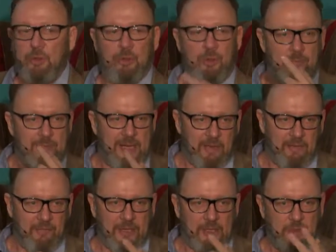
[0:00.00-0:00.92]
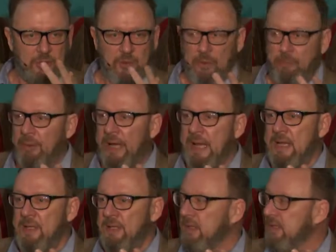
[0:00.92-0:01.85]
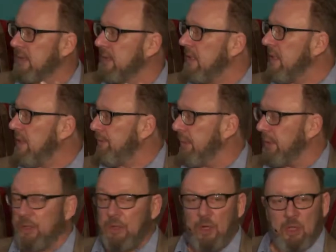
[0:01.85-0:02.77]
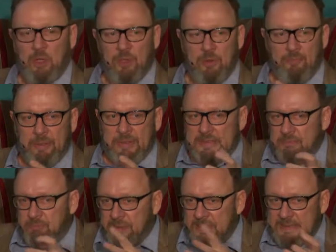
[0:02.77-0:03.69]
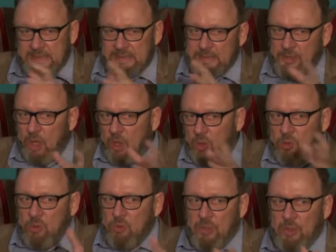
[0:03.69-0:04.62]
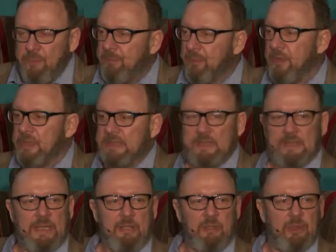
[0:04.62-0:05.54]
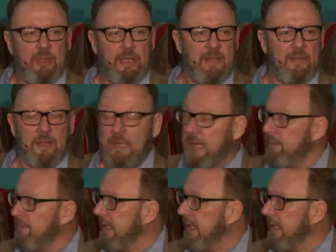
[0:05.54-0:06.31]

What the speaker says: at who the manufacturer and the brand is, but there are a whole lot of bits and pieces that hold this thing together and